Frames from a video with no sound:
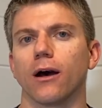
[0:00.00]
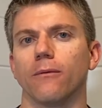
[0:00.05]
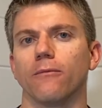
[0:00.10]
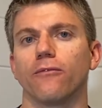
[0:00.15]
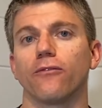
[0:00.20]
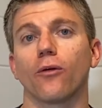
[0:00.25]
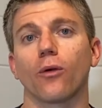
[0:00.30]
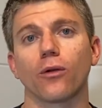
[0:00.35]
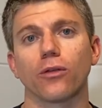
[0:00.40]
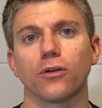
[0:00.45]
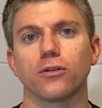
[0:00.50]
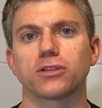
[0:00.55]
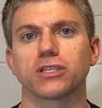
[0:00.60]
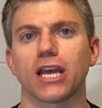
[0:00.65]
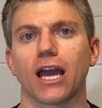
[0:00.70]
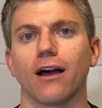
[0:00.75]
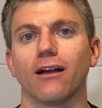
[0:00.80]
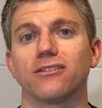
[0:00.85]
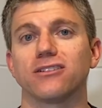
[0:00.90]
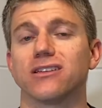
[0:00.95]
for those
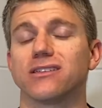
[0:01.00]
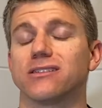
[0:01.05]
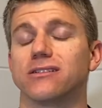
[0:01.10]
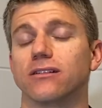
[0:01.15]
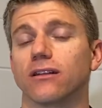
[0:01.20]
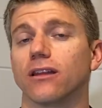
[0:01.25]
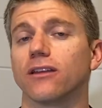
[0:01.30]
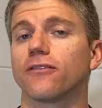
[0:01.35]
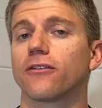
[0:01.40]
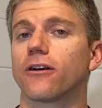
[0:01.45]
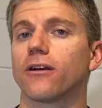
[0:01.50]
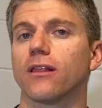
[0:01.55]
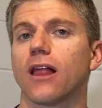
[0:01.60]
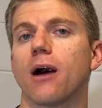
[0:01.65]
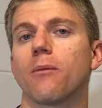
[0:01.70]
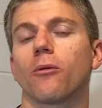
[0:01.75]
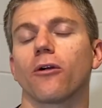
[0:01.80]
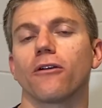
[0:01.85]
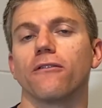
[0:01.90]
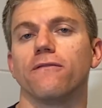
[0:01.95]
challenges and deliver a
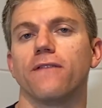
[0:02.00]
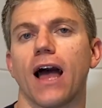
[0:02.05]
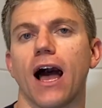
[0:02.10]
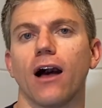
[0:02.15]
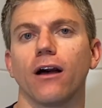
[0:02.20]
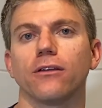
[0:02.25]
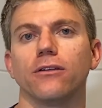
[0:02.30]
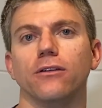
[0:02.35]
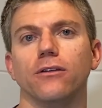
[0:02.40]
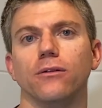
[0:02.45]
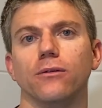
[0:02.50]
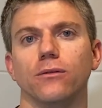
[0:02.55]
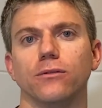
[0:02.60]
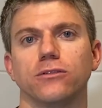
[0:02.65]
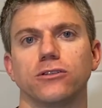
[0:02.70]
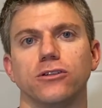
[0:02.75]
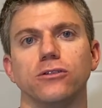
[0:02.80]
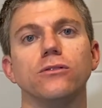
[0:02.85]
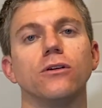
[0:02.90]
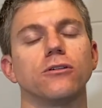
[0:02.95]
lot more value
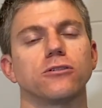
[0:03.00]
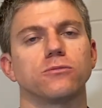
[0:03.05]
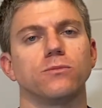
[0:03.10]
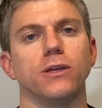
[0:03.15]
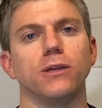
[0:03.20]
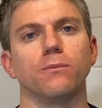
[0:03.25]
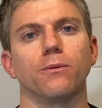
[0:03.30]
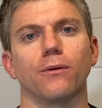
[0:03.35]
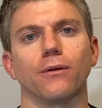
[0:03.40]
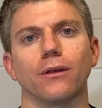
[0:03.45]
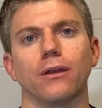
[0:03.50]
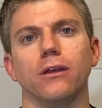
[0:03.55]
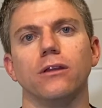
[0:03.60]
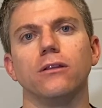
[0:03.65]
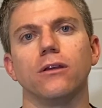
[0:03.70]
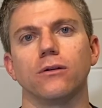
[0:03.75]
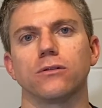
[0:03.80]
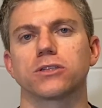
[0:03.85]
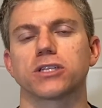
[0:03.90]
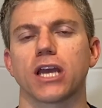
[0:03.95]
to those people in
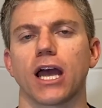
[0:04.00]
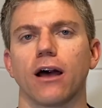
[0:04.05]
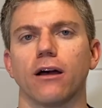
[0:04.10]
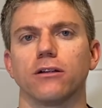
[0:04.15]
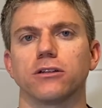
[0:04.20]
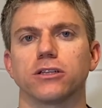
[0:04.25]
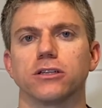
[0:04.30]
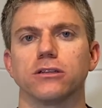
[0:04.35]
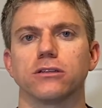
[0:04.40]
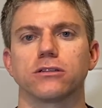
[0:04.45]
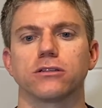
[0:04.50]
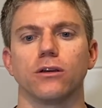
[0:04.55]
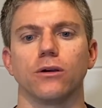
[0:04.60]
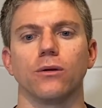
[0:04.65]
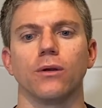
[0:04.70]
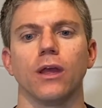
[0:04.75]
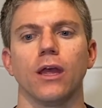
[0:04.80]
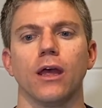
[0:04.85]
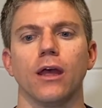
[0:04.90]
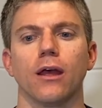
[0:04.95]
those challenges. So
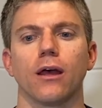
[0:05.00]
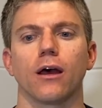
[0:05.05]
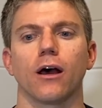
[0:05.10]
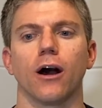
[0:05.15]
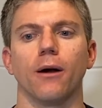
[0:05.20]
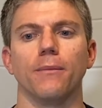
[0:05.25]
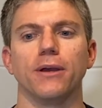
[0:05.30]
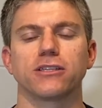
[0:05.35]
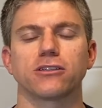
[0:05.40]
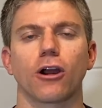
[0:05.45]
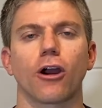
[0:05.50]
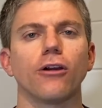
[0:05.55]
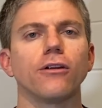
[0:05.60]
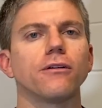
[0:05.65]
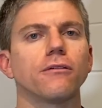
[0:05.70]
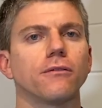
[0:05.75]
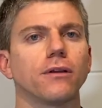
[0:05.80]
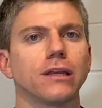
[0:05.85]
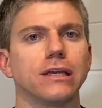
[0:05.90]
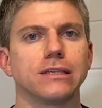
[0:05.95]
it's hard to
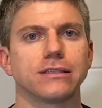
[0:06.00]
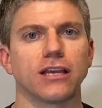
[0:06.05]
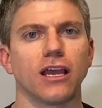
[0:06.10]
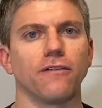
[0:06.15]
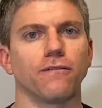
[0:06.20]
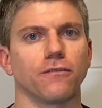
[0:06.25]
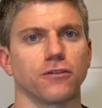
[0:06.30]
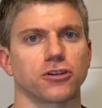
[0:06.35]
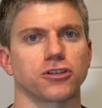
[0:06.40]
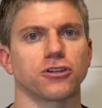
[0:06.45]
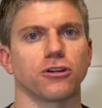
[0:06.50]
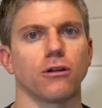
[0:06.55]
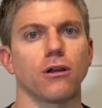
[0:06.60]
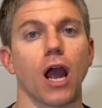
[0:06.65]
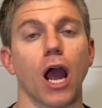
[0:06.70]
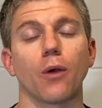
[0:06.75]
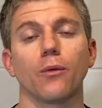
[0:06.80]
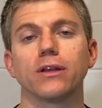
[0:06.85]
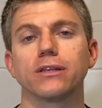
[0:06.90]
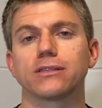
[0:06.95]
really say for sure.
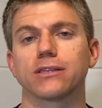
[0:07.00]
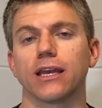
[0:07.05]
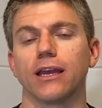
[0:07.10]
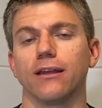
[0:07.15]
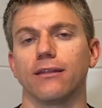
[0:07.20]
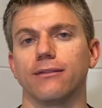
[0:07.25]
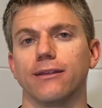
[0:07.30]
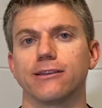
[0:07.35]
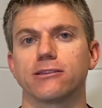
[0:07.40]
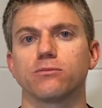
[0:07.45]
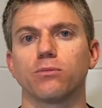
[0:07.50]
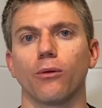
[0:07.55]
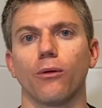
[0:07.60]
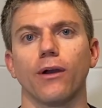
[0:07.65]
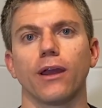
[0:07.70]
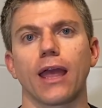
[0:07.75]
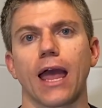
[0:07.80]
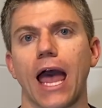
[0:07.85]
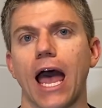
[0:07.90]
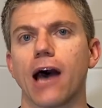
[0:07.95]
I would say at this
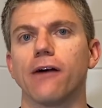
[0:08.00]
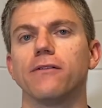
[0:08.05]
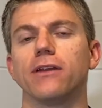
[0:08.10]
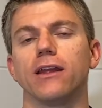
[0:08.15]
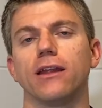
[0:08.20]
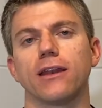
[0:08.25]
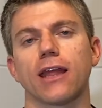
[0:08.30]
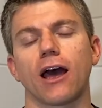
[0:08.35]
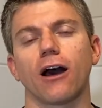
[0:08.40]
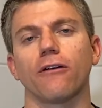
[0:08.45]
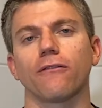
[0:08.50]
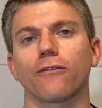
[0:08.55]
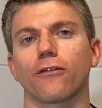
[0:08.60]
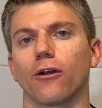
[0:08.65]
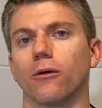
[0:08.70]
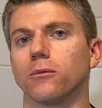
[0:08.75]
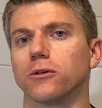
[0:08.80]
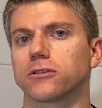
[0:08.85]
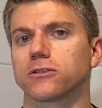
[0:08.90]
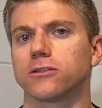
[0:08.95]
point, having it now for
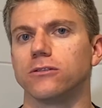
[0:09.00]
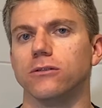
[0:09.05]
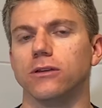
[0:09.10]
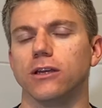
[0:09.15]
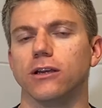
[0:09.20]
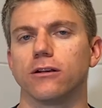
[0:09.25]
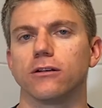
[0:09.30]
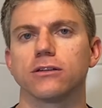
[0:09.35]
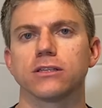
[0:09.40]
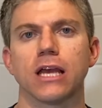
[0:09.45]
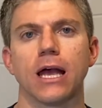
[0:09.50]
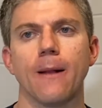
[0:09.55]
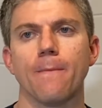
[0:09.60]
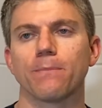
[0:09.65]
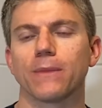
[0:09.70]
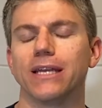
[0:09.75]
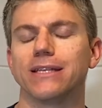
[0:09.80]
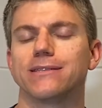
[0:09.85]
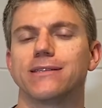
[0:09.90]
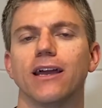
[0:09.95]
almost 2 years,
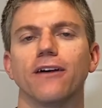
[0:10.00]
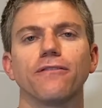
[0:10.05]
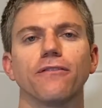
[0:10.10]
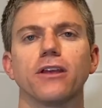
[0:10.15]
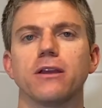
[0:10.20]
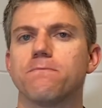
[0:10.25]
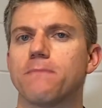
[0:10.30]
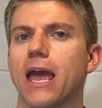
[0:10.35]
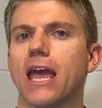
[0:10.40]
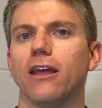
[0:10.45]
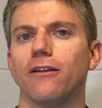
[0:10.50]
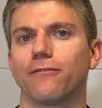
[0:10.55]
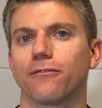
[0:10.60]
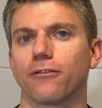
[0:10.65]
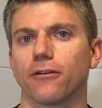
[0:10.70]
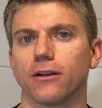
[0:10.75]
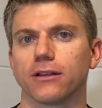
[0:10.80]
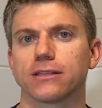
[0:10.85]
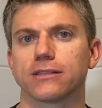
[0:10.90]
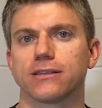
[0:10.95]
it's definitely paid
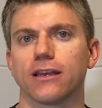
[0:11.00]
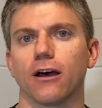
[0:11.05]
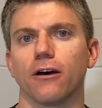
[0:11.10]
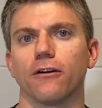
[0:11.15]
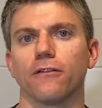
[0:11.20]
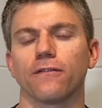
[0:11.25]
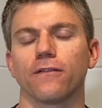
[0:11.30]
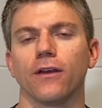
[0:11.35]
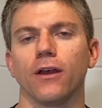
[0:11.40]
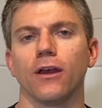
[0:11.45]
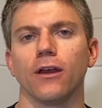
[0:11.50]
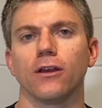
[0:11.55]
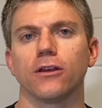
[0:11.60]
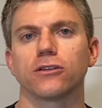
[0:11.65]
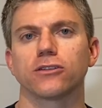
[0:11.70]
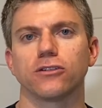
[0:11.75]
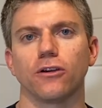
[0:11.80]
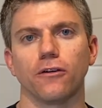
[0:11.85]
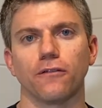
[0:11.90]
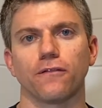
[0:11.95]
for itself
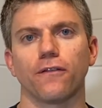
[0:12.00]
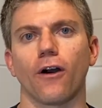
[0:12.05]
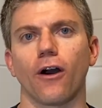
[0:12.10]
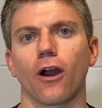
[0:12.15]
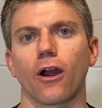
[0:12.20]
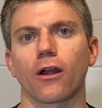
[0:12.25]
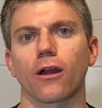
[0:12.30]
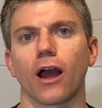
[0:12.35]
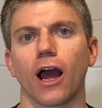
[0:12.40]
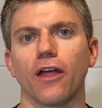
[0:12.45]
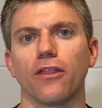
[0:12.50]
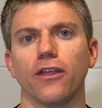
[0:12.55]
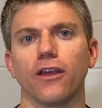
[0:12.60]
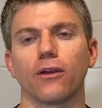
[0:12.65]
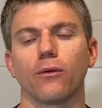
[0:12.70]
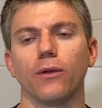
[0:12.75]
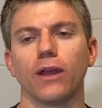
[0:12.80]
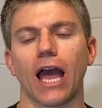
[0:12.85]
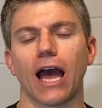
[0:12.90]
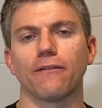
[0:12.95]
so far. I think
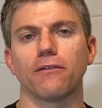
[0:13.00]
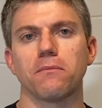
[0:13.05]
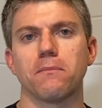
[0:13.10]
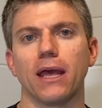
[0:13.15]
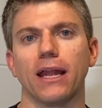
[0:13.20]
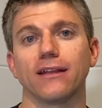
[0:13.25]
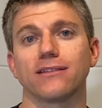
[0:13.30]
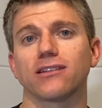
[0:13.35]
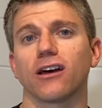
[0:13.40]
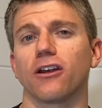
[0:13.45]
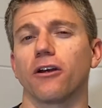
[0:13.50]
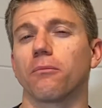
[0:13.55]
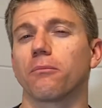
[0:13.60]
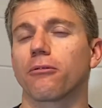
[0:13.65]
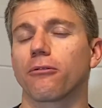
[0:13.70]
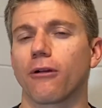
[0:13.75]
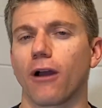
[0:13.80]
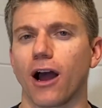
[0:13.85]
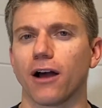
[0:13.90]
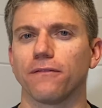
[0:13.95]
we haven't made a ton of
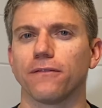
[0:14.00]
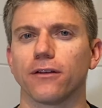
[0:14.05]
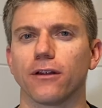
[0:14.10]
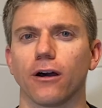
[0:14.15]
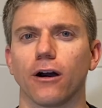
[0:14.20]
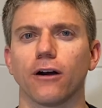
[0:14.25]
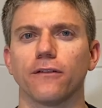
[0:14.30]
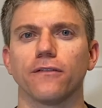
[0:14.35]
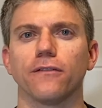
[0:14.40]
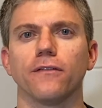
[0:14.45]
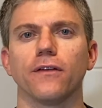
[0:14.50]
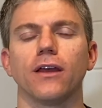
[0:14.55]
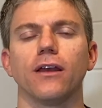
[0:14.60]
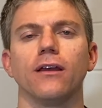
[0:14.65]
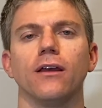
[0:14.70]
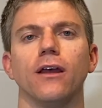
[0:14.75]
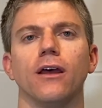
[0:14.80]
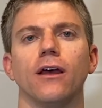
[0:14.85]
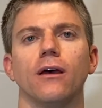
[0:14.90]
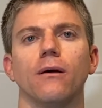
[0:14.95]
profit off of
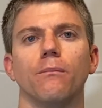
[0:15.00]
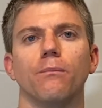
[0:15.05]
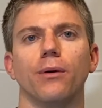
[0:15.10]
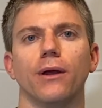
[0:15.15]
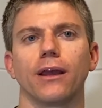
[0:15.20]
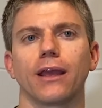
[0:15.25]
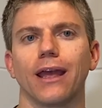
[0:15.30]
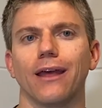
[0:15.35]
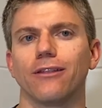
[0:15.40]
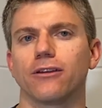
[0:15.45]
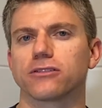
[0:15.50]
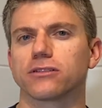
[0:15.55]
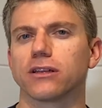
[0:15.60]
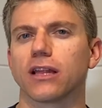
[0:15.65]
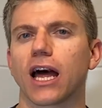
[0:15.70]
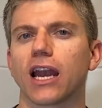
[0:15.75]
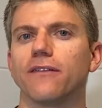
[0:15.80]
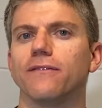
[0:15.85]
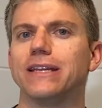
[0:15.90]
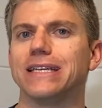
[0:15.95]
it, but again, there's a
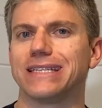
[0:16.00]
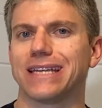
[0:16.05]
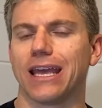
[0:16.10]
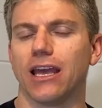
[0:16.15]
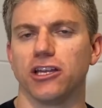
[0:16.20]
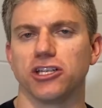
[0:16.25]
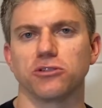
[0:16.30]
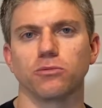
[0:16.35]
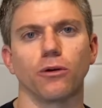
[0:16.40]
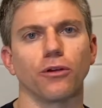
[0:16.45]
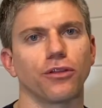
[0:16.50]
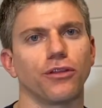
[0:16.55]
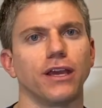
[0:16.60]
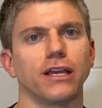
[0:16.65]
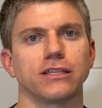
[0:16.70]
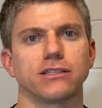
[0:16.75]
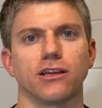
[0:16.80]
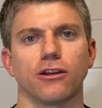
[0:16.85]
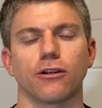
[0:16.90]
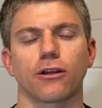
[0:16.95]
lot of intangible
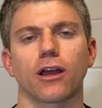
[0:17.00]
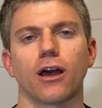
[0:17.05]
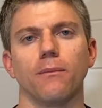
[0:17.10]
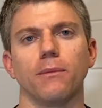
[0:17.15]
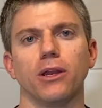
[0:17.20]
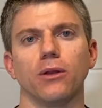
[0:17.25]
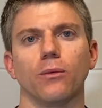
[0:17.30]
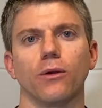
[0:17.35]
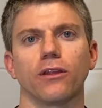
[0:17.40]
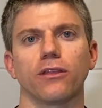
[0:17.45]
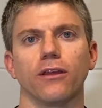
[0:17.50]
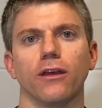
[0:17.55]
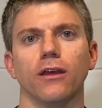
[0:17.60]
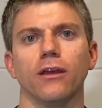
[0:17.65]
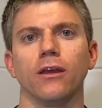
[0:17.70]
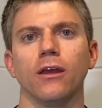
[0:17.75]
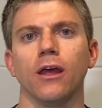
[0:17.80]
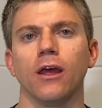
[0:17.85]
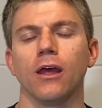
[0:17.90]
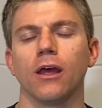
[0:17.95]
things that are coming with it.
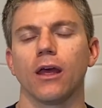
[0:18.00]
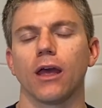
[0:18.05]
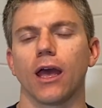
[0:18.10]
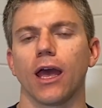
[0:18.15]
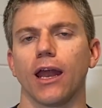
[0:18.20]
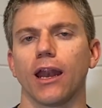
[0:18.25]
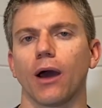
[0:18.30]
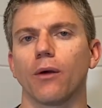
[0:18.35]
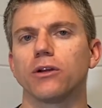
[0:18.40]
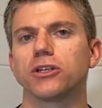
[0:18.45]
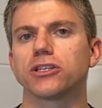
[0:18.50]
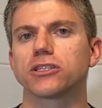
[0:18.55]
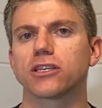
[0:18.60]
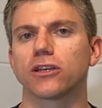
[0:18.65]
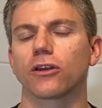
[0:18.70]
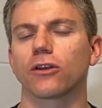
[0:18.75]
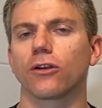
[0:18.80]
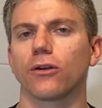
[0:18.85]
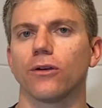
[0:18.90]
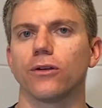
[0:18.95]
And I would just
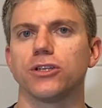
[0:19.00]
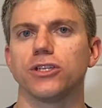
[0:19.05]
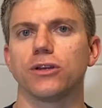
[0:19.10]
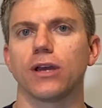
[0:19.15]
encourage you